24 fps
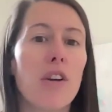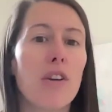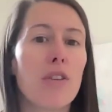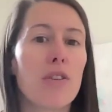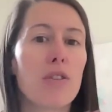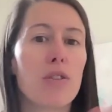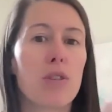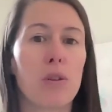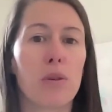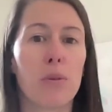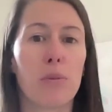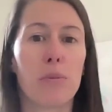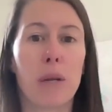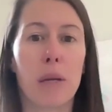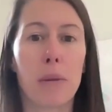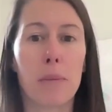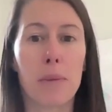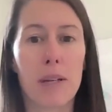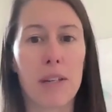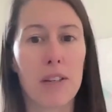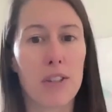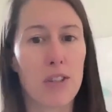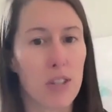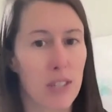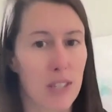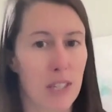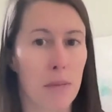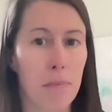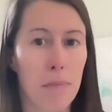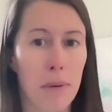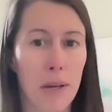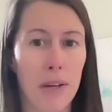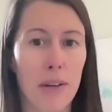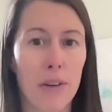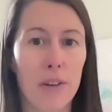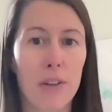So maybe it just
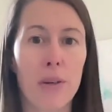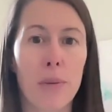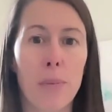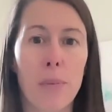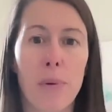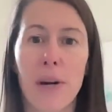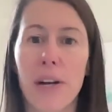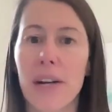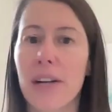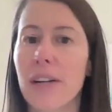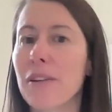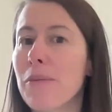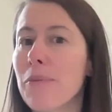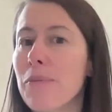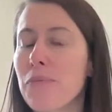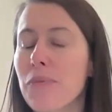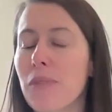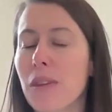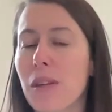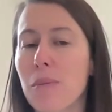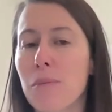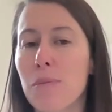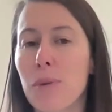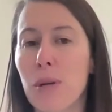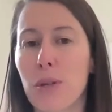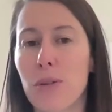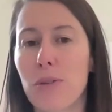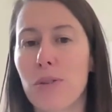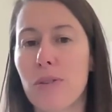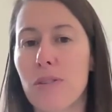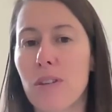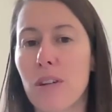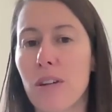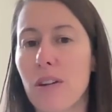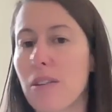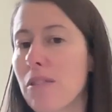depend on the brand, but
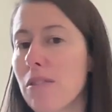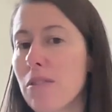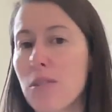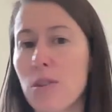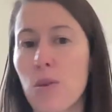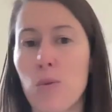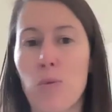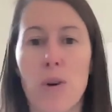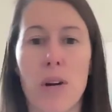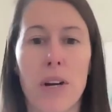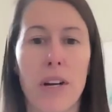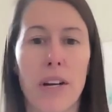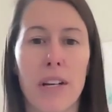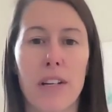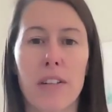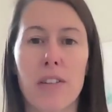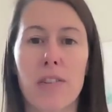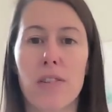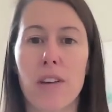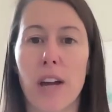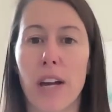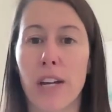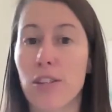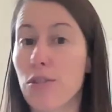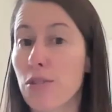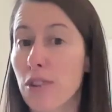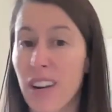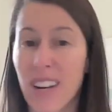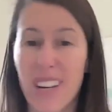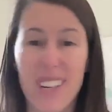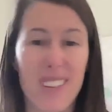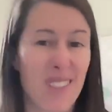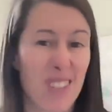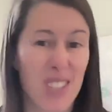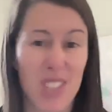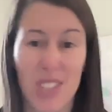the one I
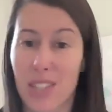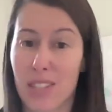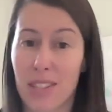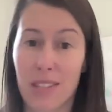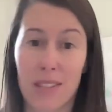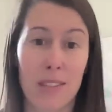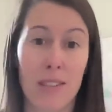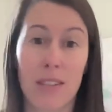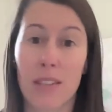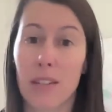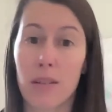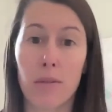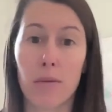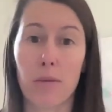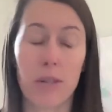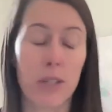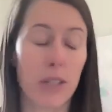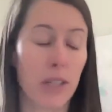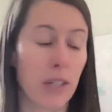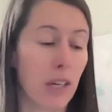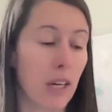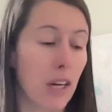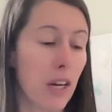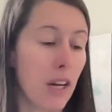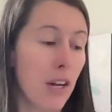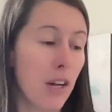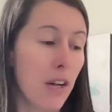tried just didn't work.